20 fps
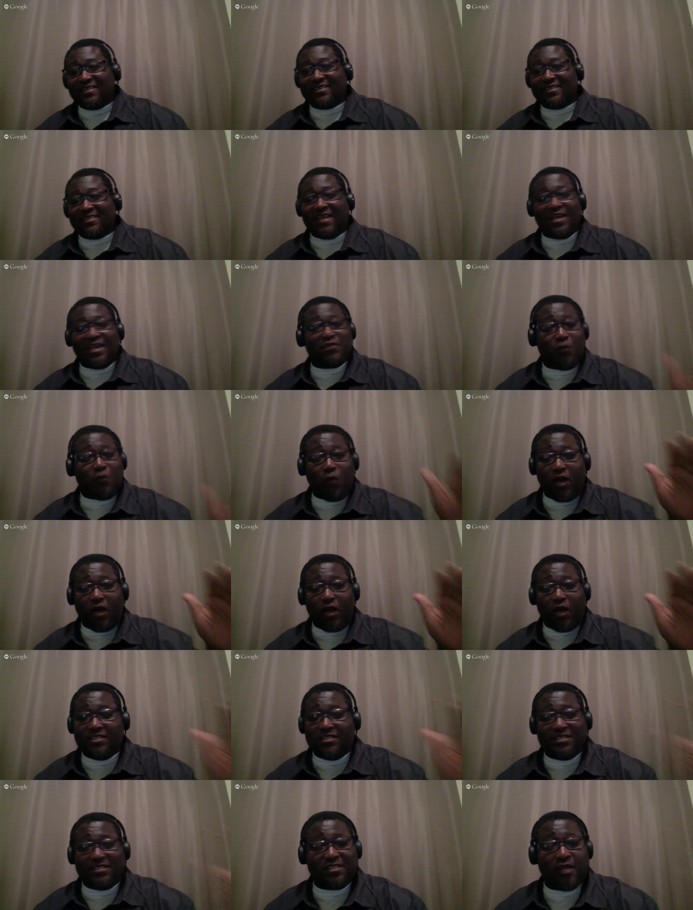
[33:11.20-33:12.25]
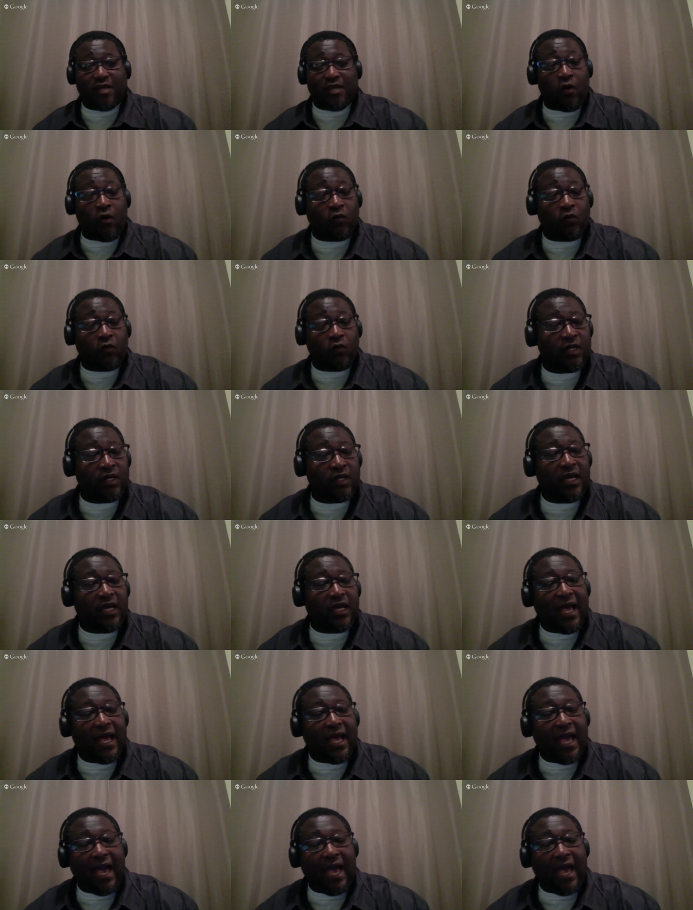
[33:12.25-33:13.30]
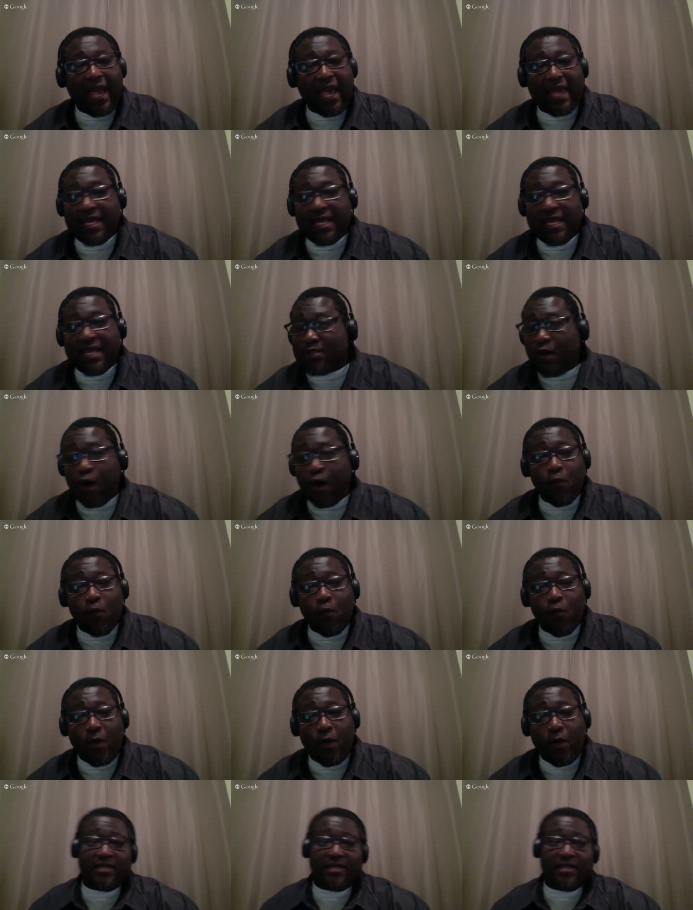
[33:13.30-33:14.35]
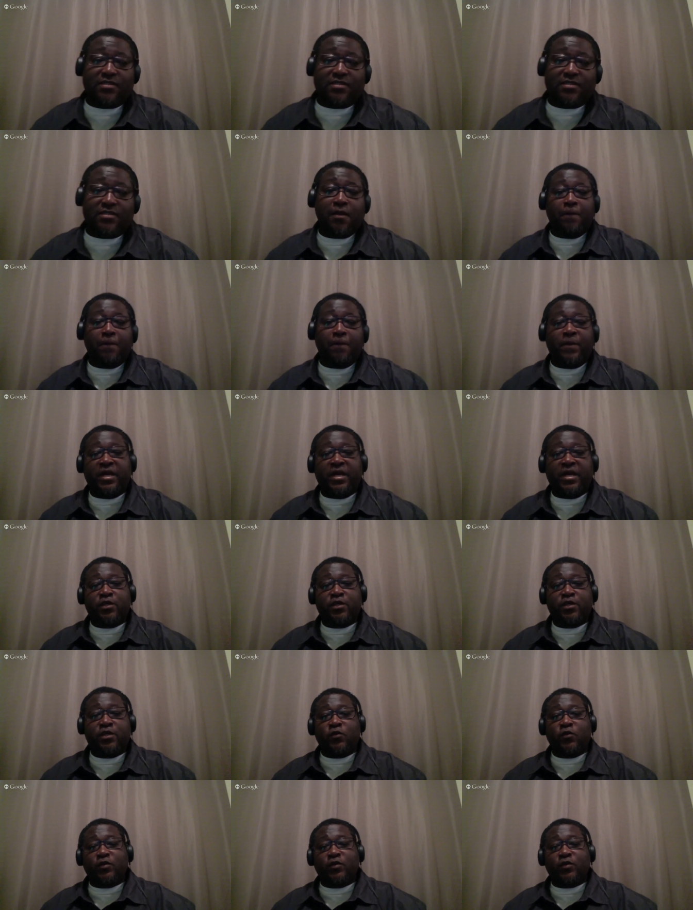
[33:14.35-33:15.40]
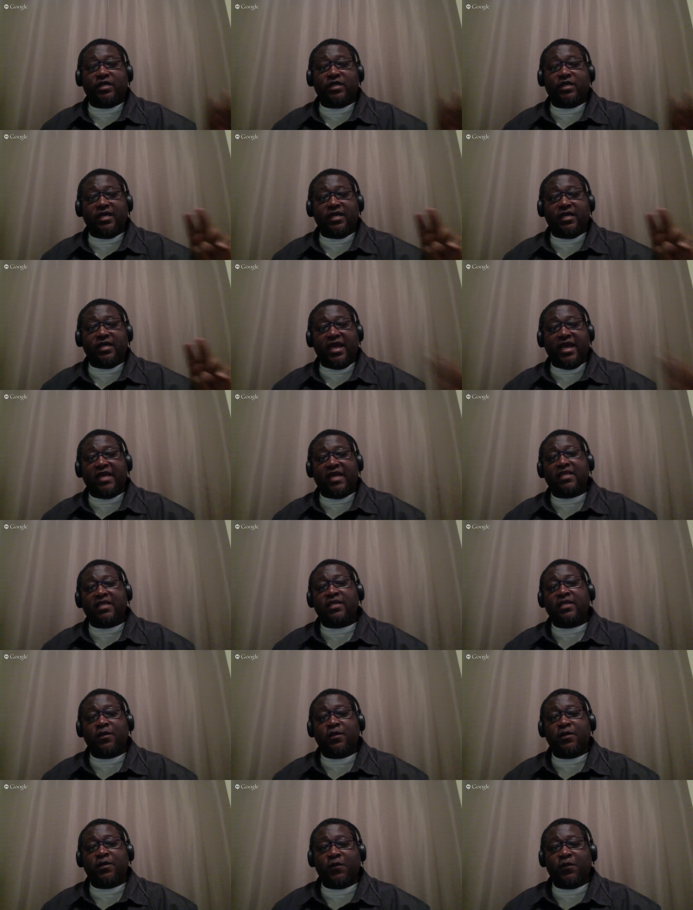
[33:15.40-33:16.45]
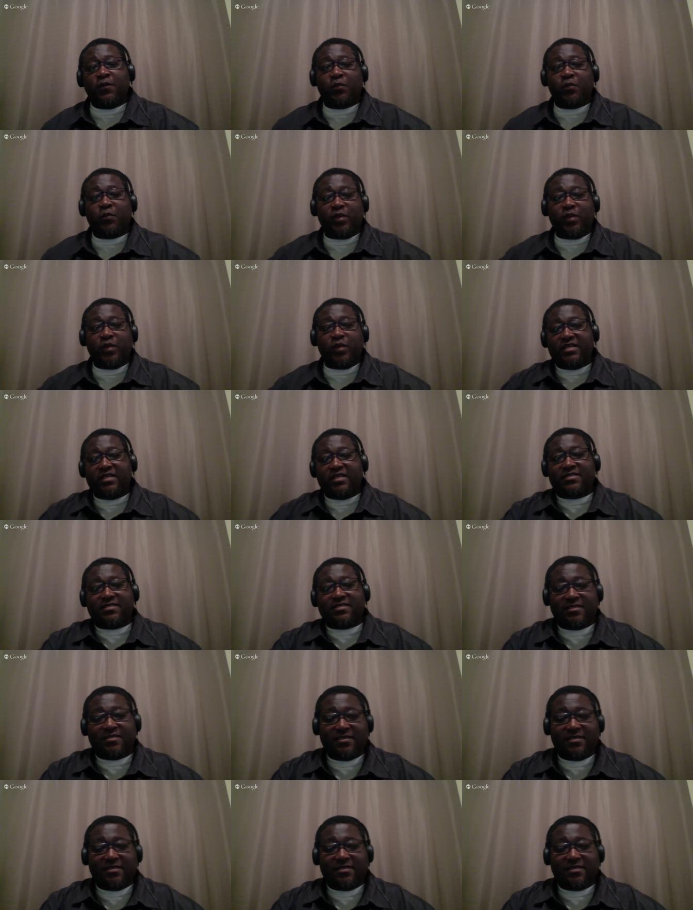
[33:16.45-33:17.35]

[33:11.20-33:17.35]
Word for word: thanks for watching the show. And as always, be you, edu. Peace.